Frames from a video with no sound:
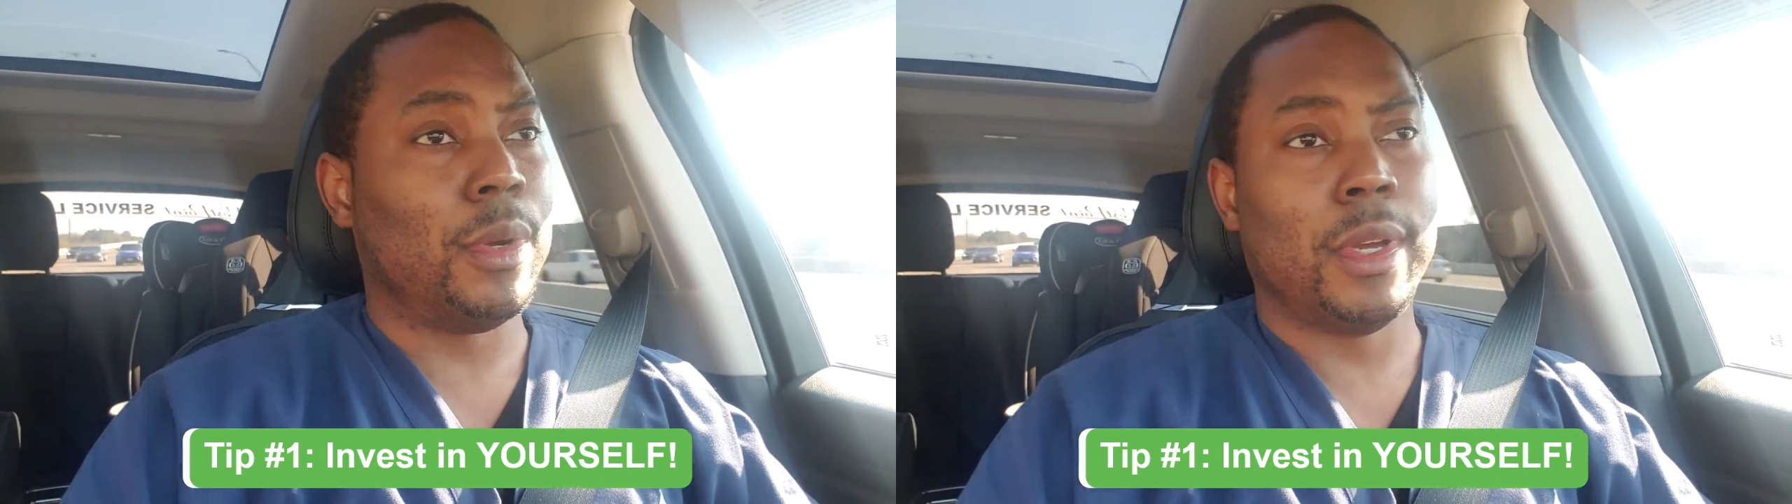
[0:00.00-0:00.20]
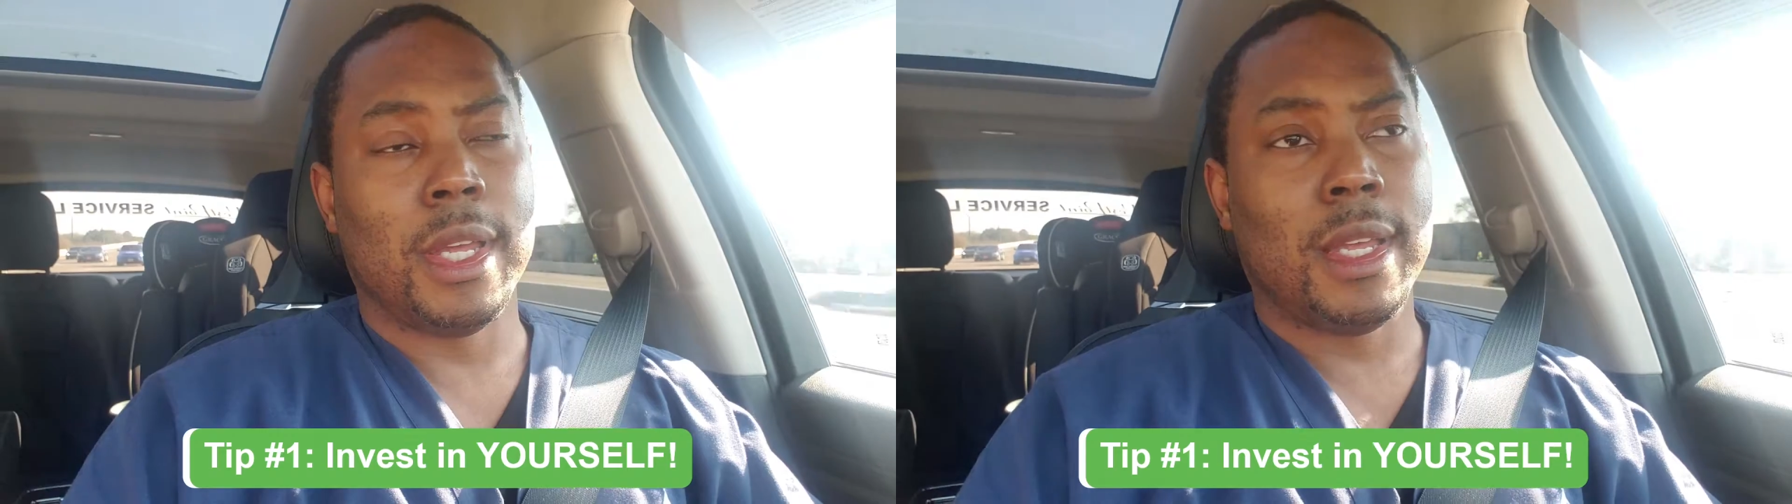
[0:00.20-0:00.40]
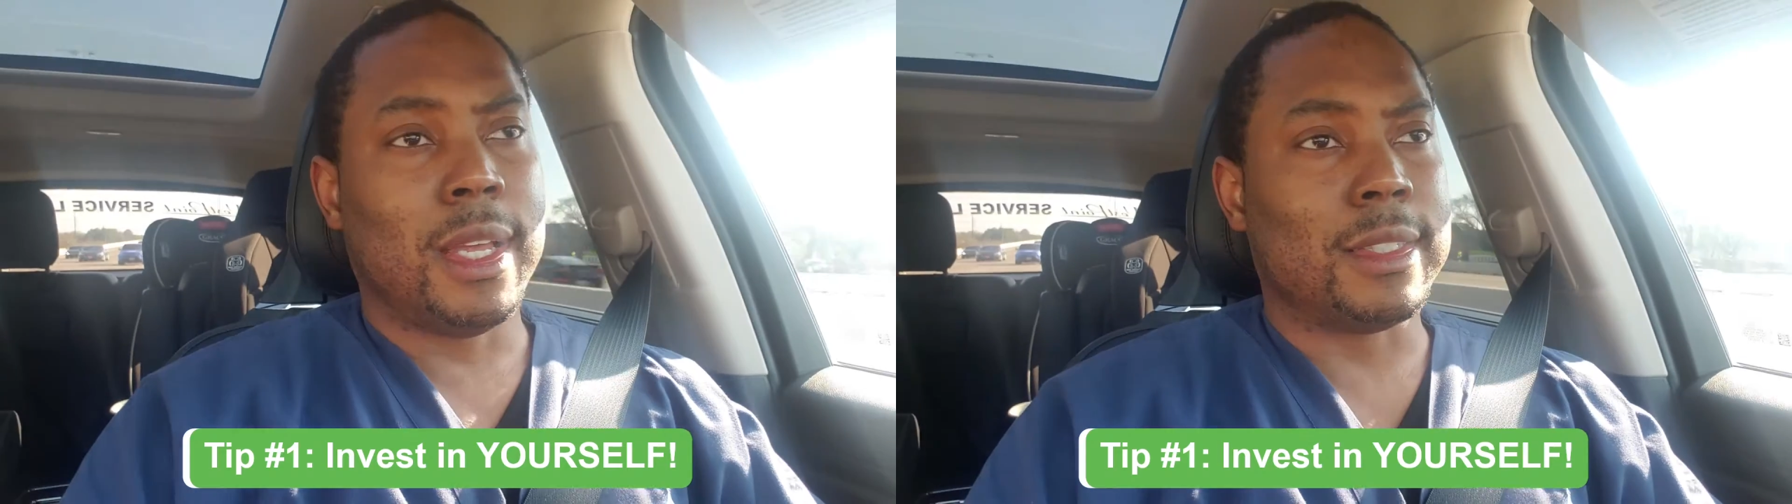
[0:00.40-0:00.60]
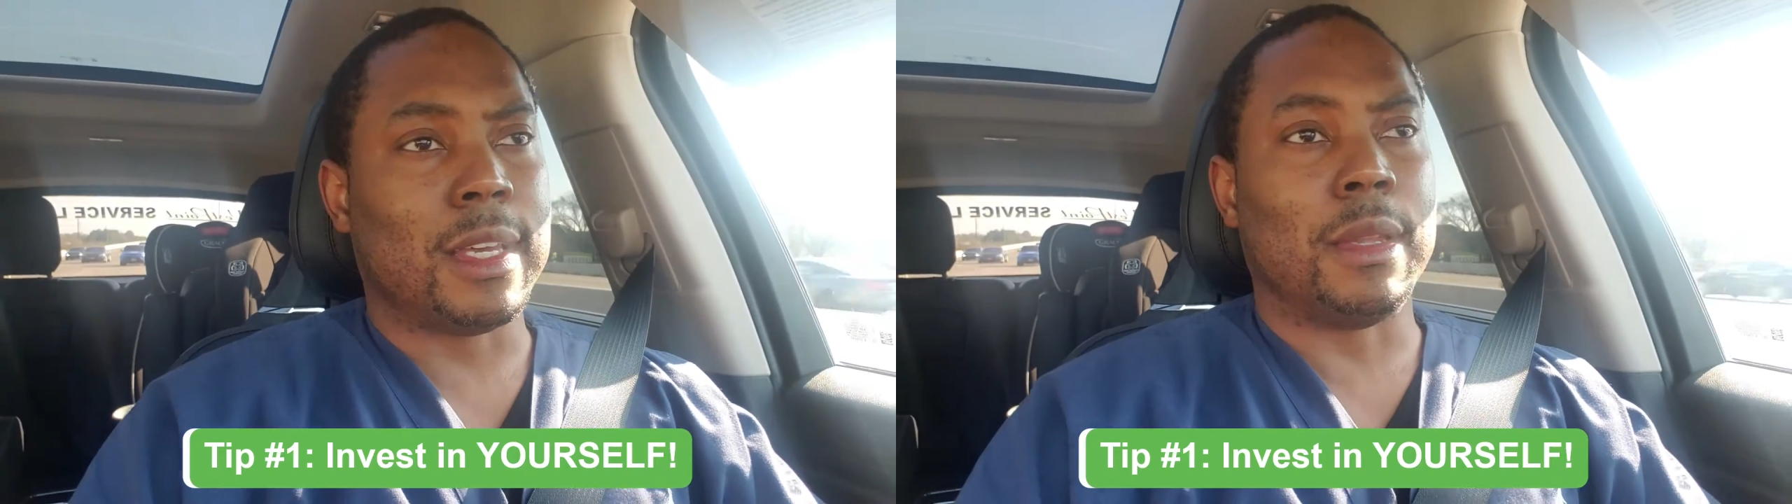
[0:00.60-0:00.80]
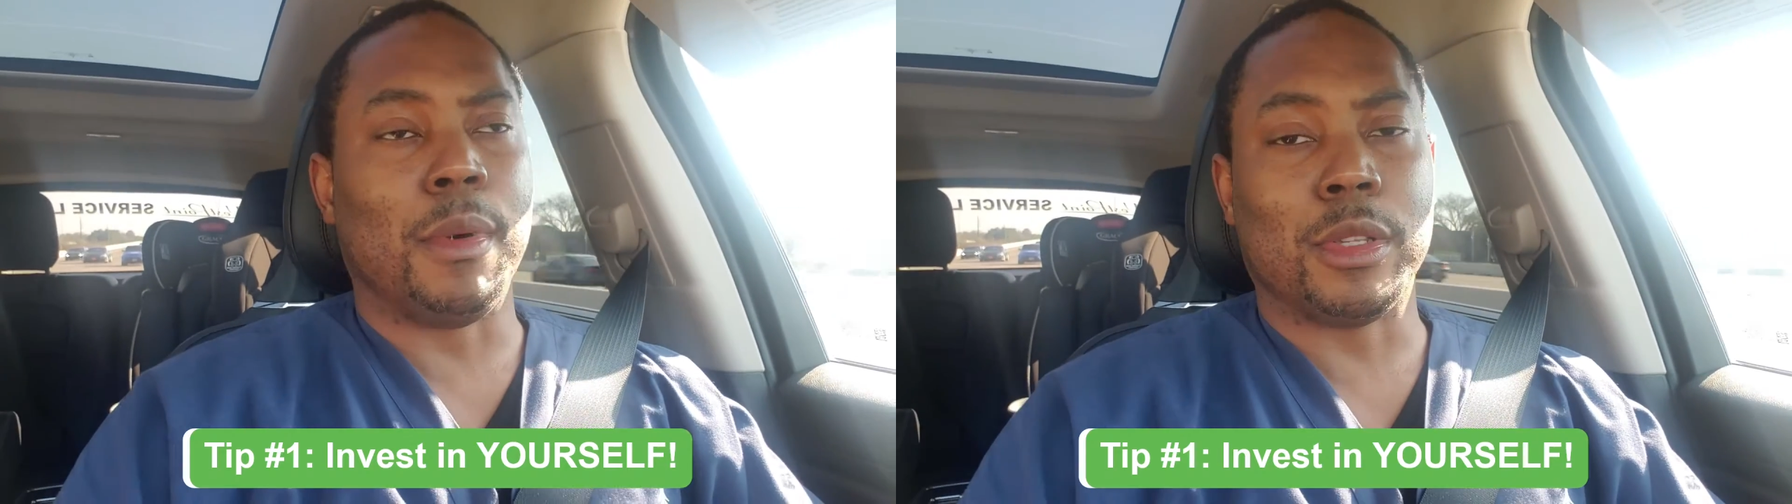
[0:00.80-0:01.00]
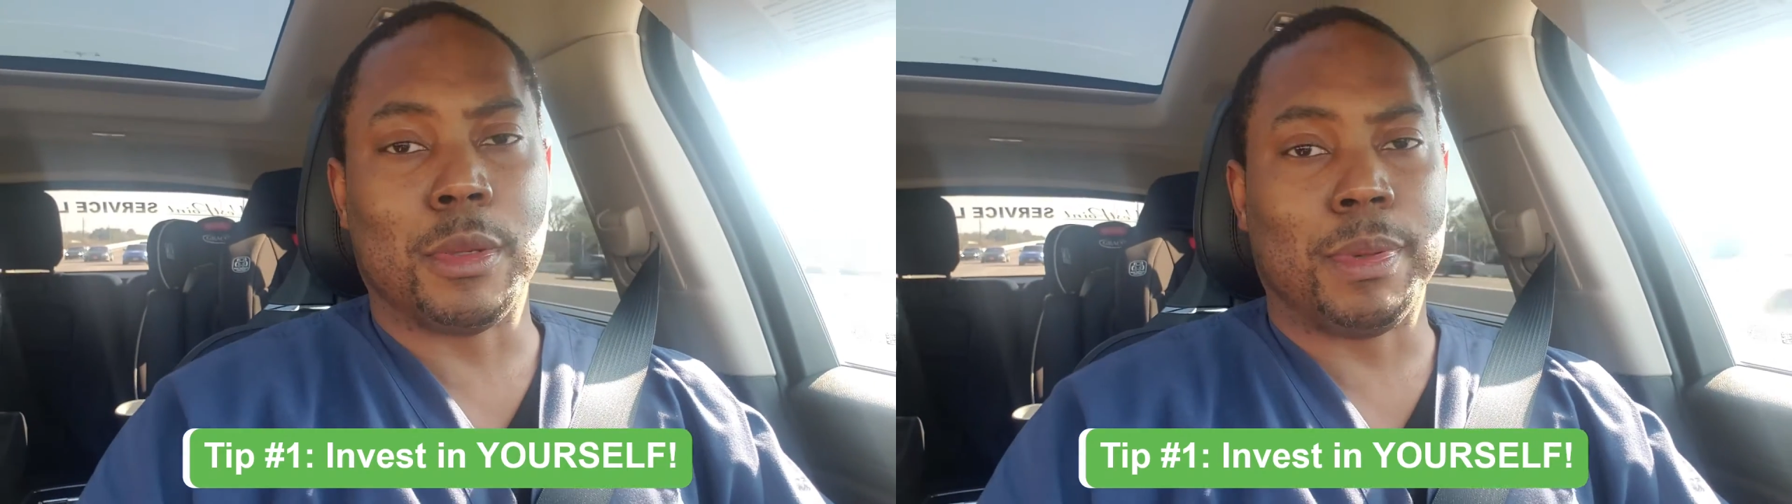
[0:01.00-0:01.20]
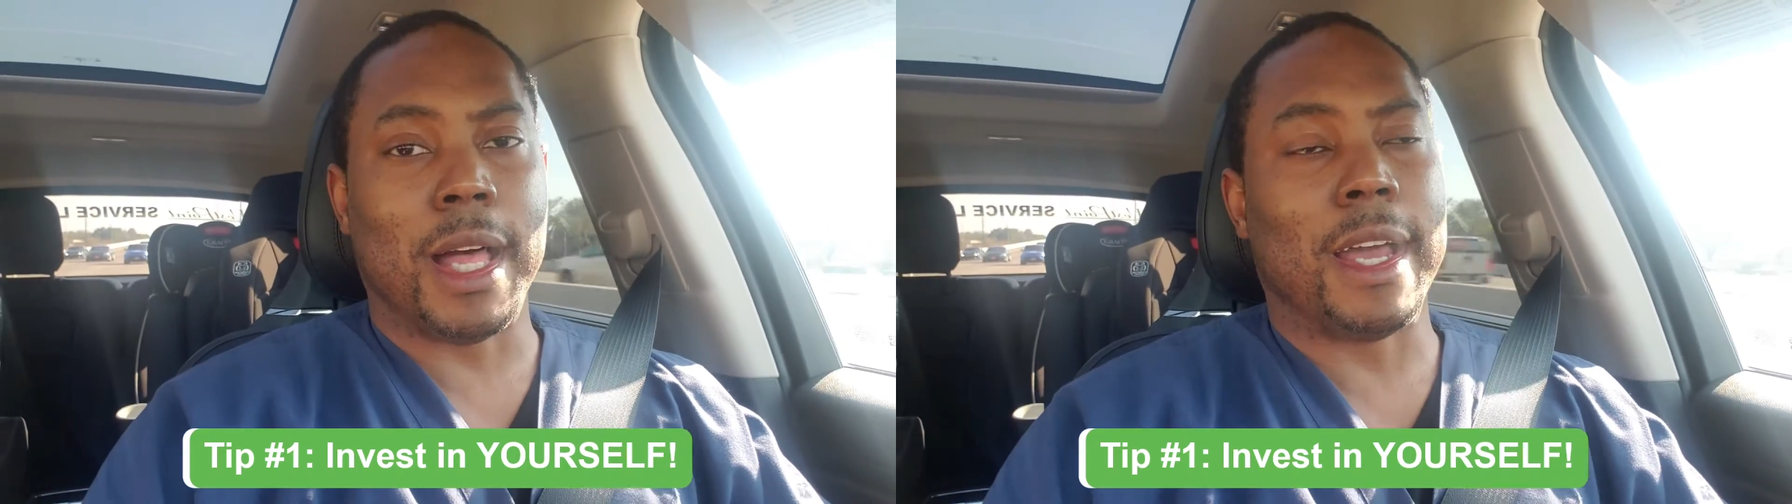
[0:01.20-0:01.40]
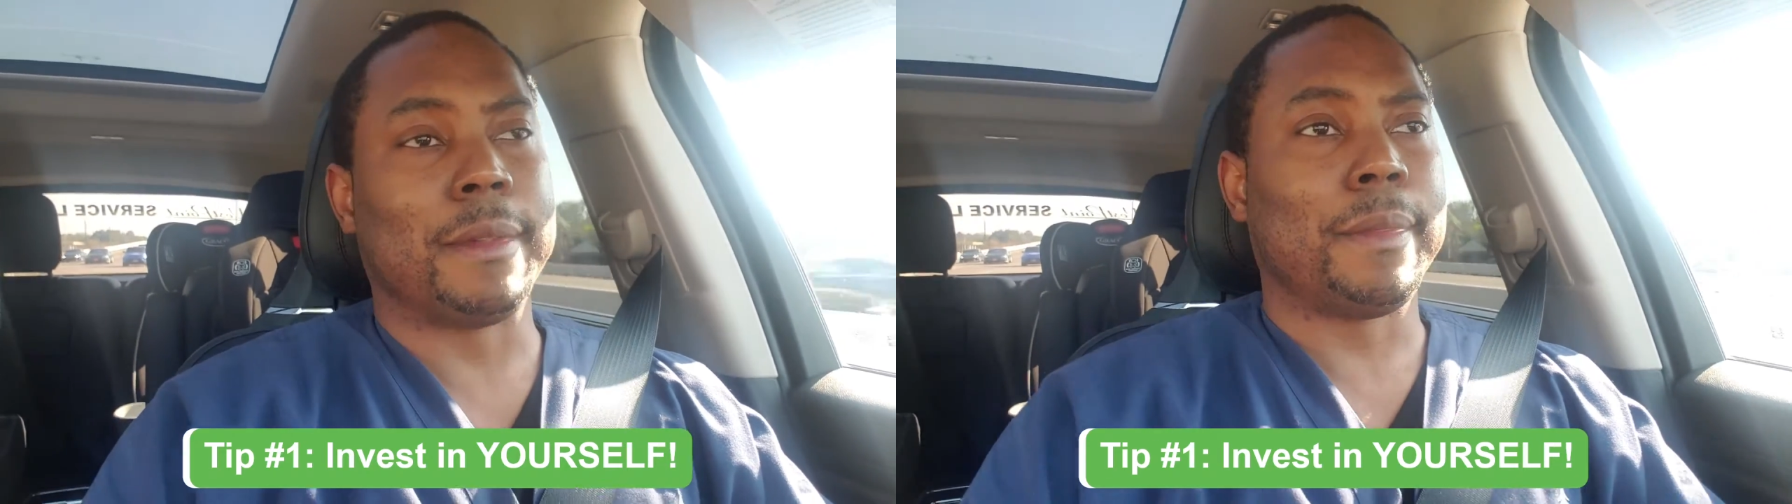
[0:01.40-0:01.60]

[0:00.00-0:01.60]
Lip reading: you. It's going to multiply.